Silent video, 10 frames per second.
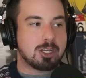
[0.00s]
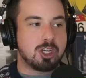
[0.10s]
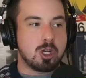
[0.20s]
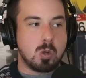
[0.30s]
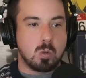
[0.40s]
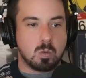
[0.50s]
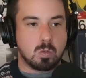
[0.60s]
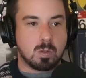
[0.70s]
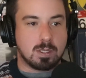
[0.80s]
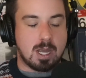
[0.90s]

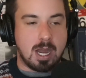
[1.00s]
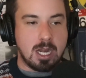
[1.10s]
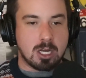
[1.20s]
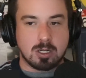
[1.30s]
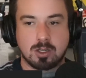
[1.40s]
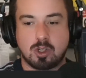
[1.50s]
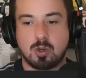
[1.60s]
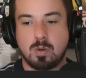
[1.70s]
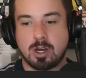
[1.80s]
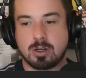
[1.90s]
Jones, under
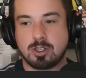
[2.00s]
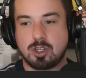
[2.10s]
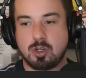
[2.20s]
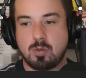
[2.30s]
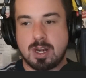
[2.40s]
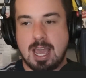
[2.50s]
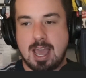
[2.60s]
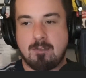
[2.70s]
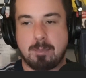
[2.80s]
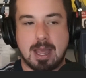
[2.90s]

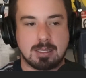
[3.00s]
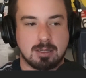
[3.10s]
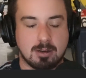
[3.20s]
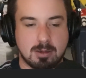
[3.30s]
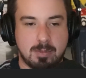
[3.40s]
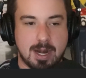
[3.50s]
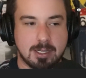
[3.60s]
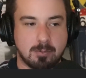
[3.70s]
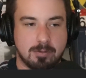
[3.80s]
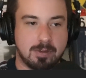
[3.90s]
202.5 pass yards of
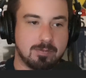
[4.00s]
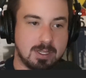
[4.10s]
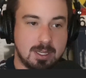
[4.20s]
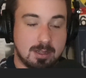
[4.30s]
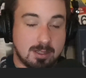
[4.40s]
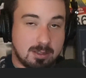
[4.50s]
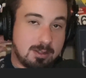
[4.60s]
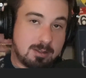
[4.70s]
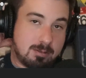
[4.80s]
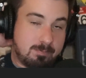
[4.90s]
minus 115. This
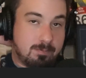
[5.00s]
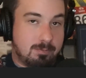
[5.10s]
is